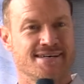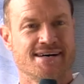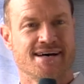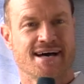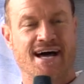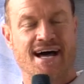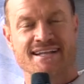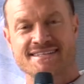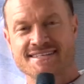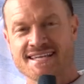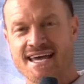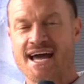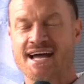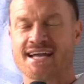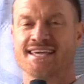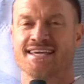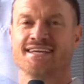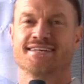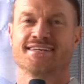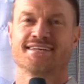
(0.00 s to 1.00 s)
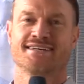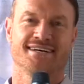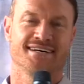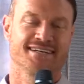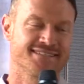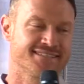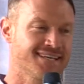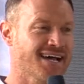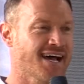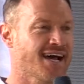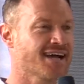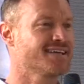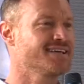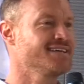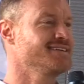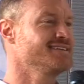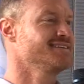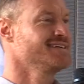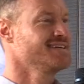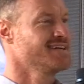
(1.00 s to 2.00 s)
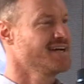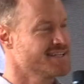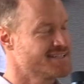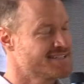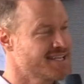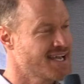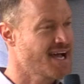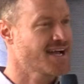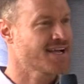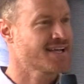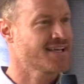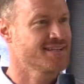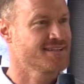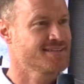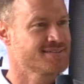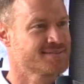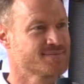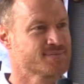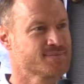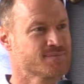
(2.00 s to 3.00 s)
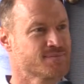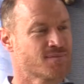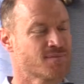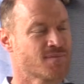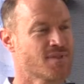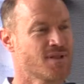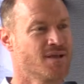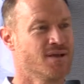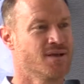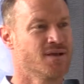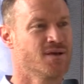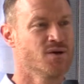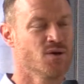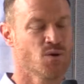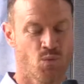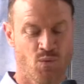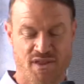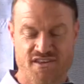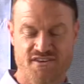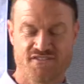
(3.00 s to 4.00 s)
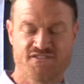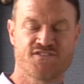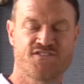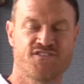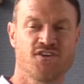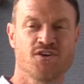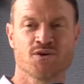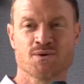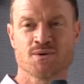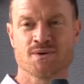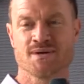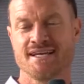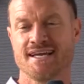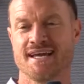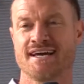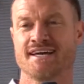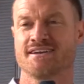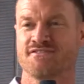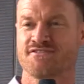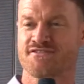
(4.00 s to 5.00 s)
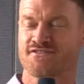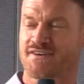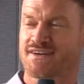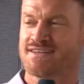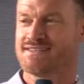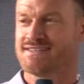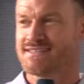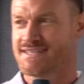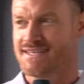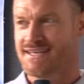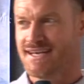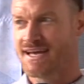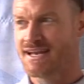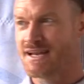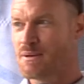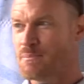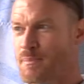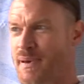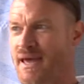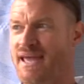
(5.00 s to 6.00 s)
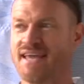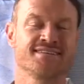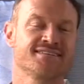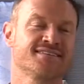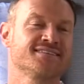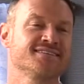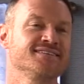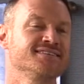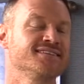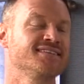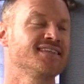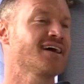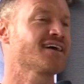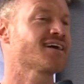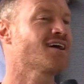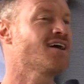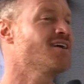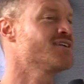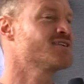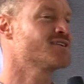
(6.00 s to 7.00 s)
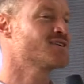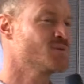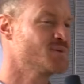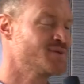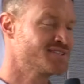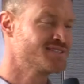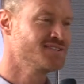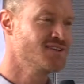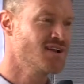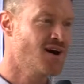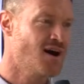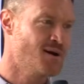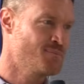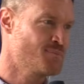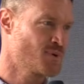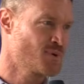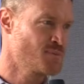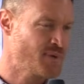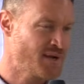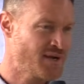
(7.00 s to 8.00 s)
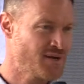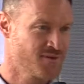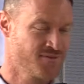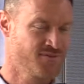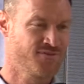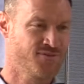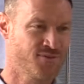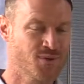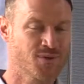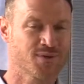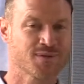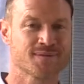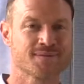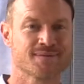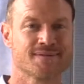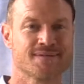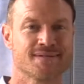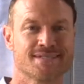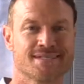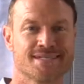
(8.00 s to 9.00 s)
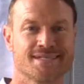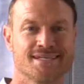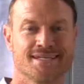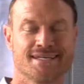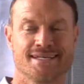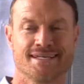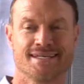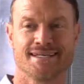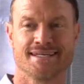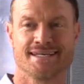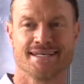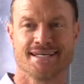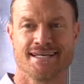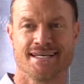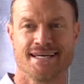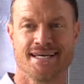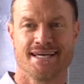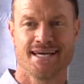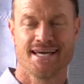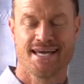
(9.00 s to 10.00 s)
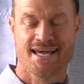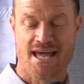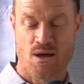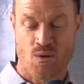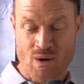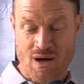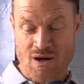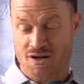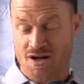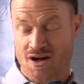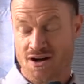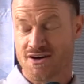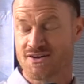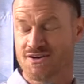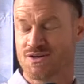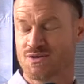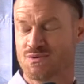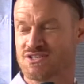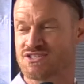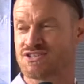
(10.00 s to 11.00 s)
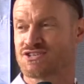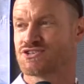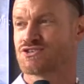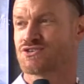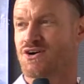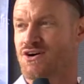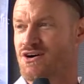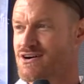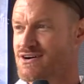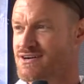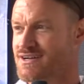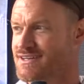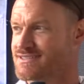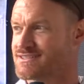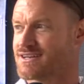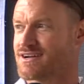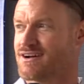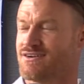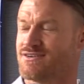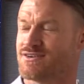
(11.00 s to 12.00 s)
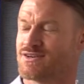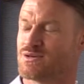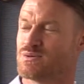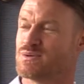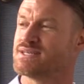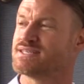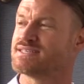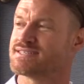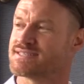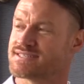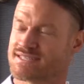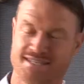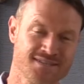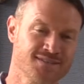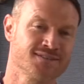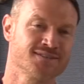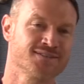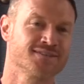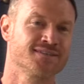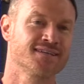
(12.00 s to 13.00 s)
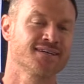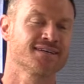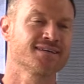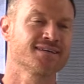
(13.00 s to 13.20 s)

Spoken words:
Attacking, attacking, attacking. With a fury and a frenzy and a pacing that Conor was not prepared for. And while Conor was strong and Conor was skilled,